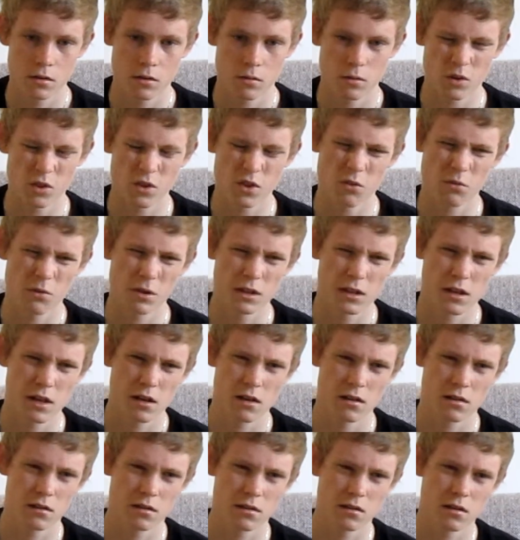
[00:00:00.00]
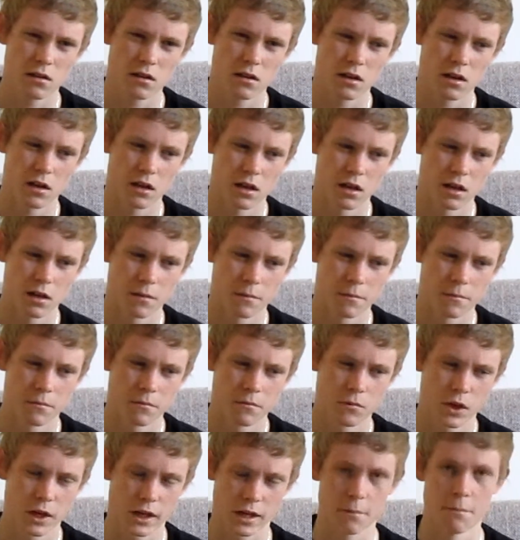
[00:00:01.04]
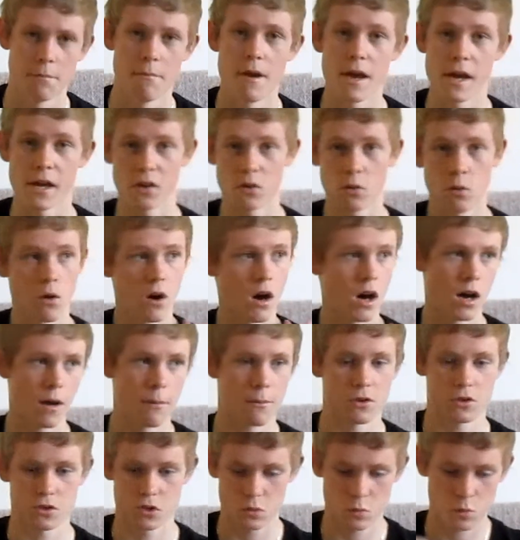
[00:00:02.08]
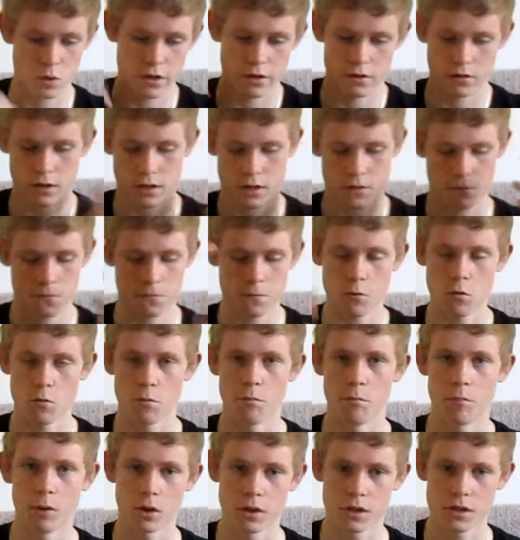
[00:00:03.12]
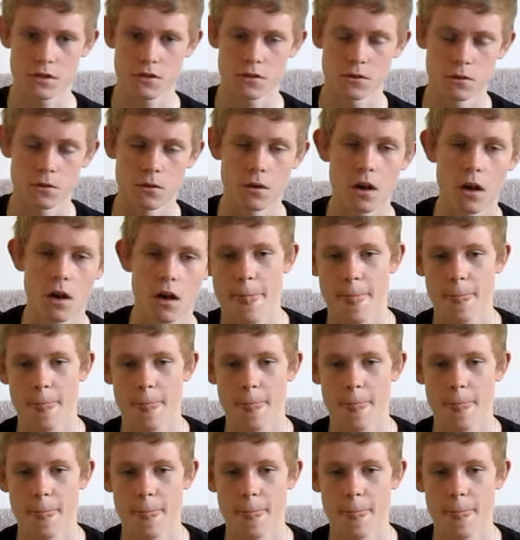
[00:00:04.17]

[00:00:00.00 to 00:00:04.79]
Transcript: well not really like metal armour, just wearing like a full bodysuit,